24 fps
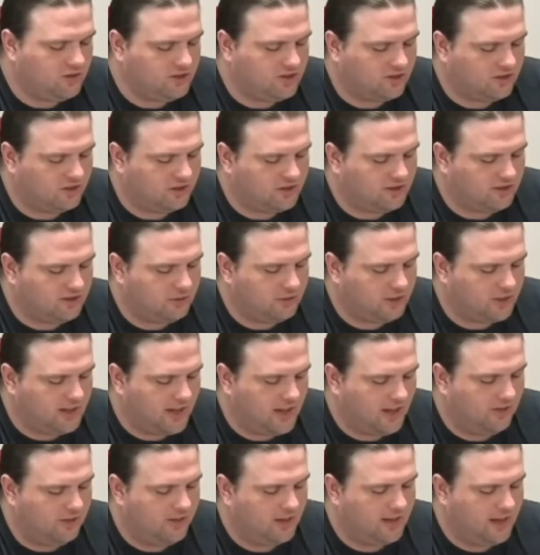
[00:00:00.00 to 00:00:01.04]
Judicial
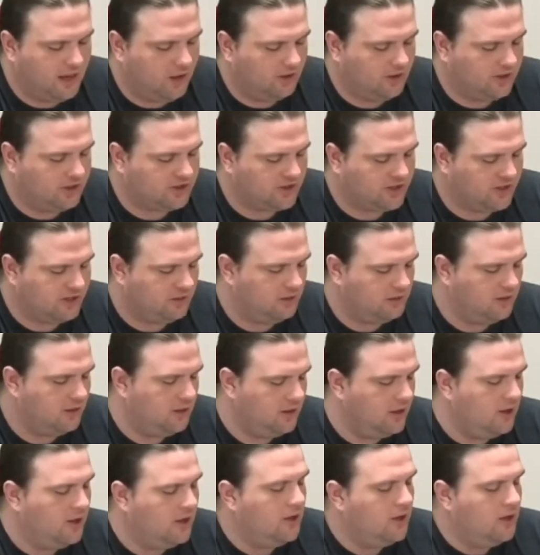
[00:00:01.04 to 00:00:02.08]
District, and the County Jail.
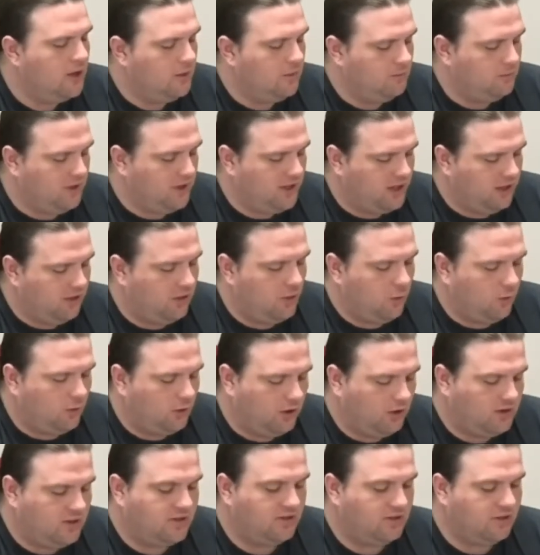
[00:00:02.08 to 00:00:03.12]
Begin the
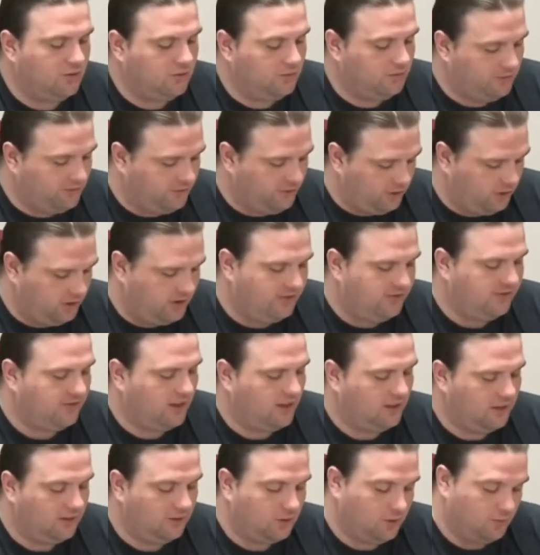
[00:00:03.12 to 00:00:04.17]
work to fully
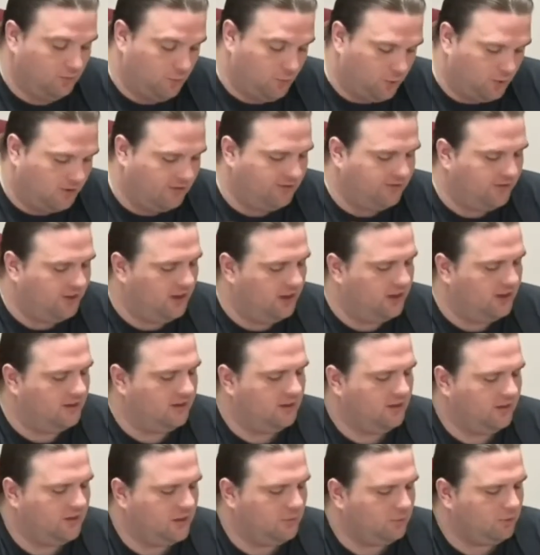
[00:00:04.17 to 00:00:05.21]
fund or more
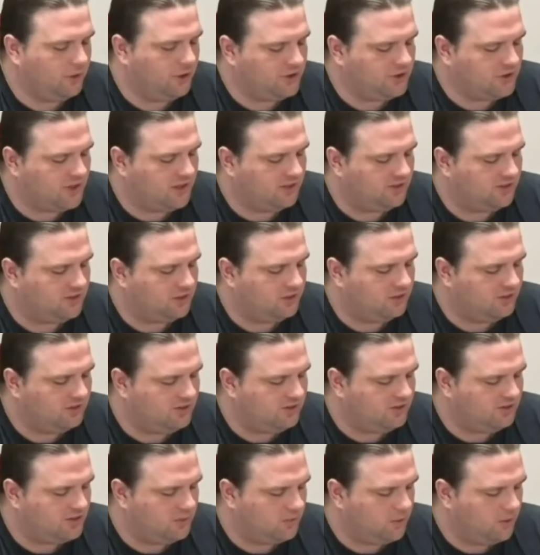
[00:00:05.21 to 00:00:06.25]
fund the Pretrial
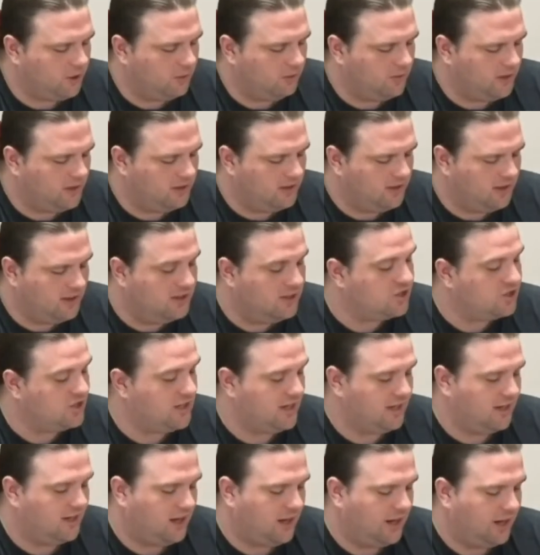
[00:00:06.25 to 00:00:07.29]
Services Department,
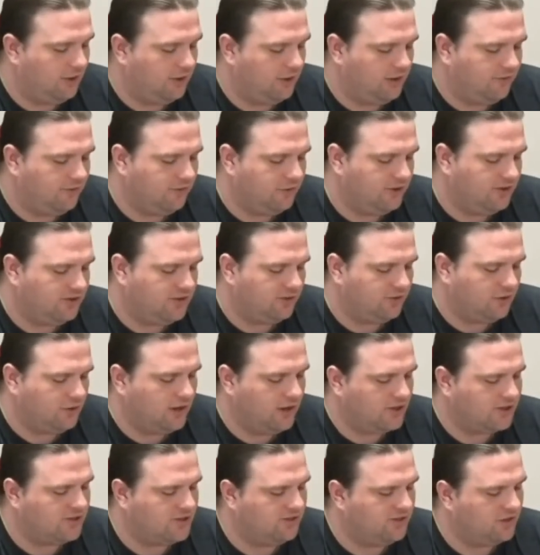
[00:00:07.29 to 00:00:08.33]
initiate a hiring freeze of
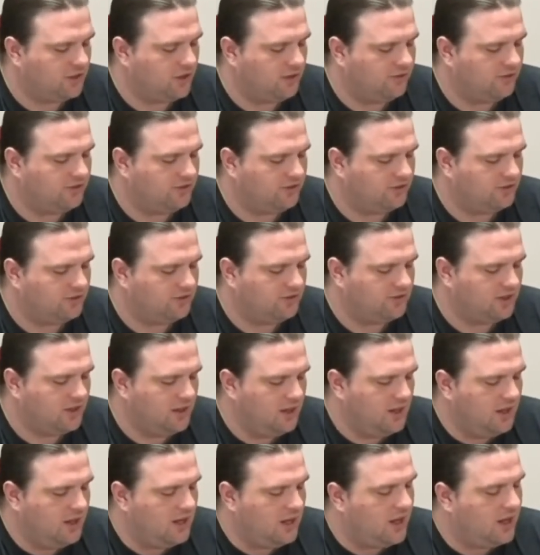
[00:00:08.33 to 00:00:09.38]
corrections officers,
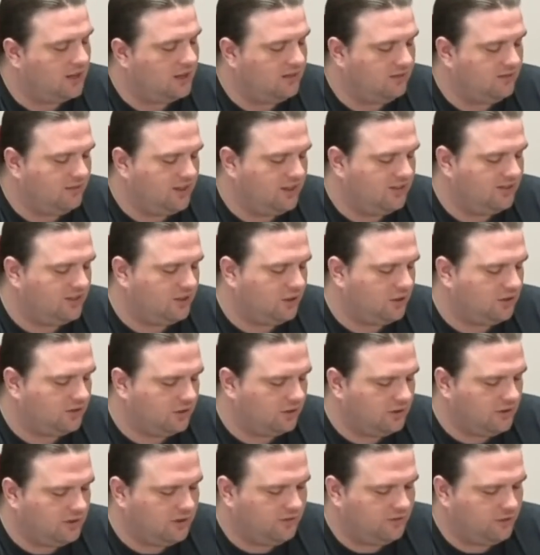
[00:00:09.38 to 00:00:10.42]
and invest in
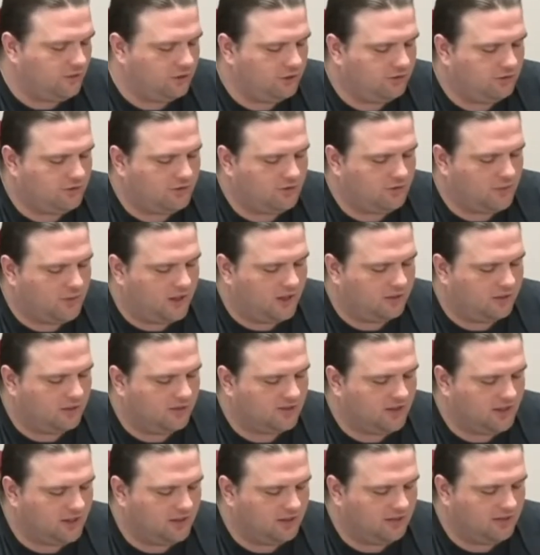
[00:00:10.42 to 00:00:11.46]
alternative first
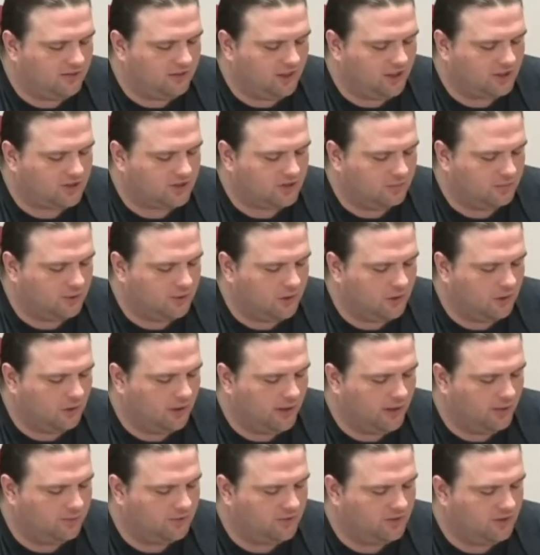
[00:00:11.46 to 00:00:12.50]
responders and deflection
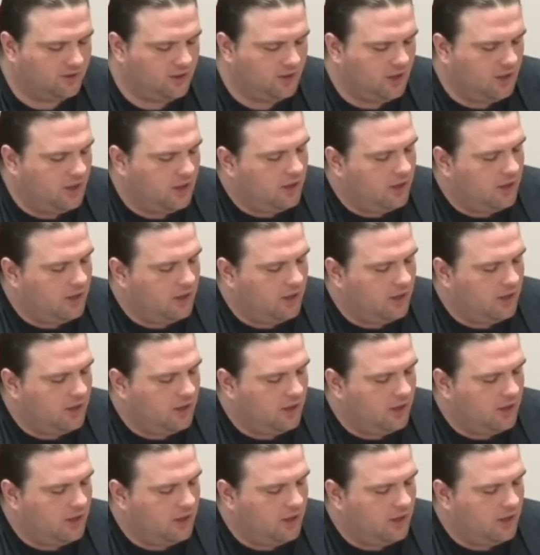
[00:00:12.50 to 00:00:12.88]
programs.